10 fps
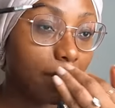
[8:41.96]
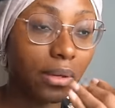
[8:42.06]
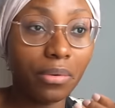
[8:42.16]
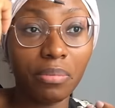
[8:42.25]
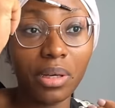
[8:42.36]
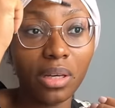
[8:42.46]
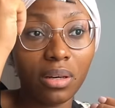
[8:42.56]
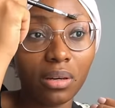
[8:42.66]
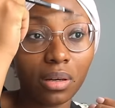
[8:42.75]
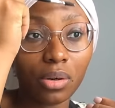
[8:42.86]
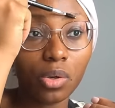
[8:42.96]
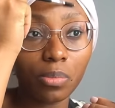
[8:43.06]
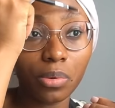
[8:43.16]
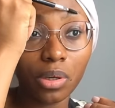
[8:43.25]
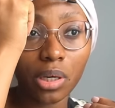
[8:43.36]
the remaining
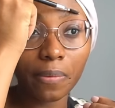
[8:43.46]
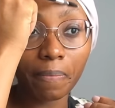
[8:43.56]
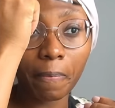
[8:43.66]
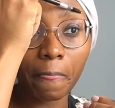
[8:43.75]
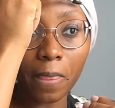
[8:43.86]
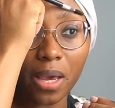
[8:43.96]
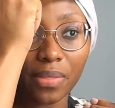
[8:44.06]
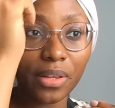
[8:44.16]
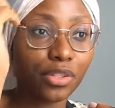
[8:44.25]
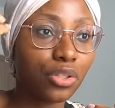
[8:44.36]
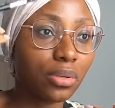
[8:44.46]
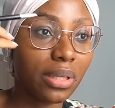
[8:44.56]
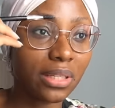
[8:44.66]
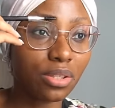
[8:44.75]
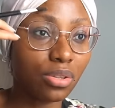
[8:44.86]
cookbook and then show
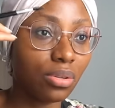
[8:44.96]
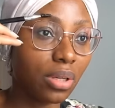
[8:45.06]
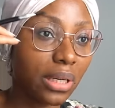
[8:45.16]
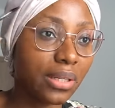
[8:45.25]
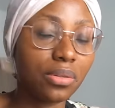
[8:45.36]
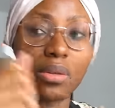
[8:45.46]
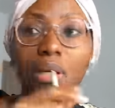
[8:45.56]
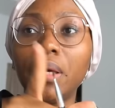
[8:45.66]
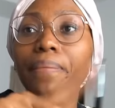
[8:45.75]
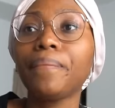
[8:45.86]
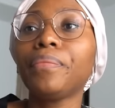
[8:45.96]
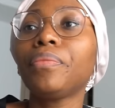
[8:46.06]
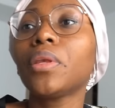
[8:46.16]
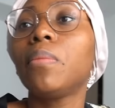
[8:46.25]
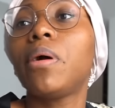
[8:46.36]
that to you guys, okay?
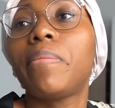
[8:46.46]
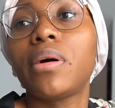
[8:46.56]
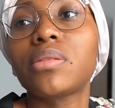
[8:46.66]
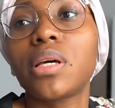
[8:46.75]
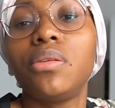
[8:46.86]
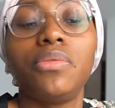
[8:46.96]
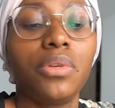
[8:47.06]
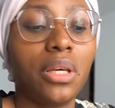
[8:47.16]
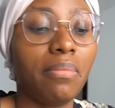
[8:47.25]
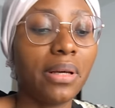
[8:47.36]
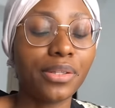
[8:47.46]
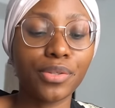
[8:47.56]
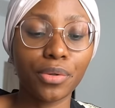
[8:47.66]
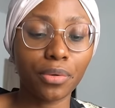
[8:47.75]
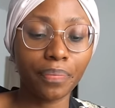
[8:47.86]
My brows kind of look a mess.
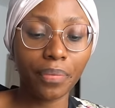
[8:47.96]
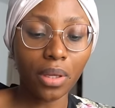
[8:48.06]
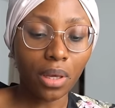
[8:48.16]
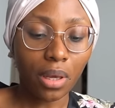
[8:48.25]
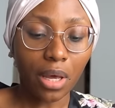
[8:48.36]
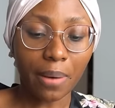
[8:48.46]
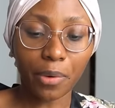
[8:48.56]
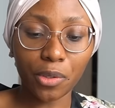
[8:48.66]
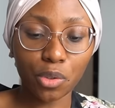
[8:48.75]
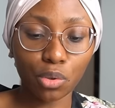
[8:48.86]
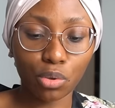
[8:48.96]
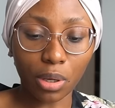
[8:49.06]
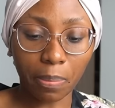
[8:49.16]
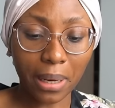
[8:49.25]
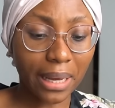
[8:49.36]
So I'm going to
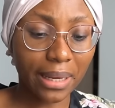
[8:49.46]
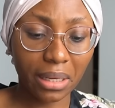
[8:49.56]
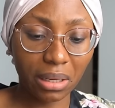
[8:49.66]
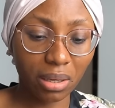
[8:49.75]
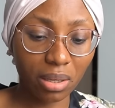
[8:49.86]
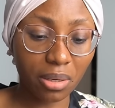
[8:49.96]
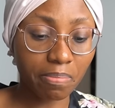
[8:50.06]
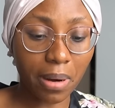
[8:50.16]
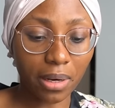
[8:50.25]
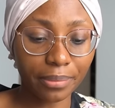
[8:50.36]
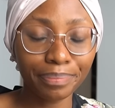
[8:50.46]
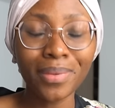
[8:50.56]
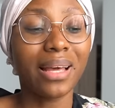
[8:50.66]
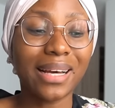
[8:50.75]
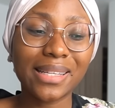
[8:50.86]
apply lip
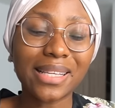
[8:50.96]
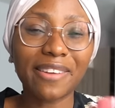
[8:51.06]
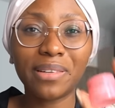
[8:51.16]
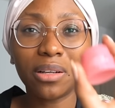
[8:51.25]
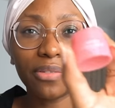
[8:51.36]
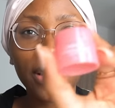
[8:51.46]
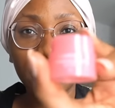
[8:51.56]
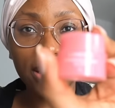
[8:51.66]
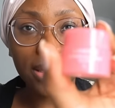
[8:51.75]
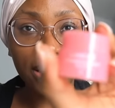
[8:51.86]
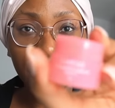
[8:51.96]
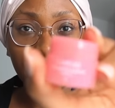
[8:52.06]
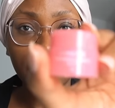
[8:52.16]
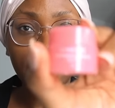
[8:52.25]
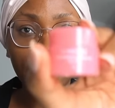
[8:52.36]
balm. Guys, I've been loving this
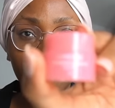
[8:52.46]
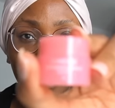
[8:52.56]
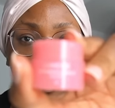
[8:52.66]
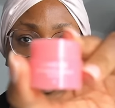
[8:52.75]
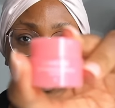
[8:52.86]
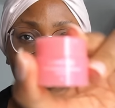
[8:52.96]
thing, okay?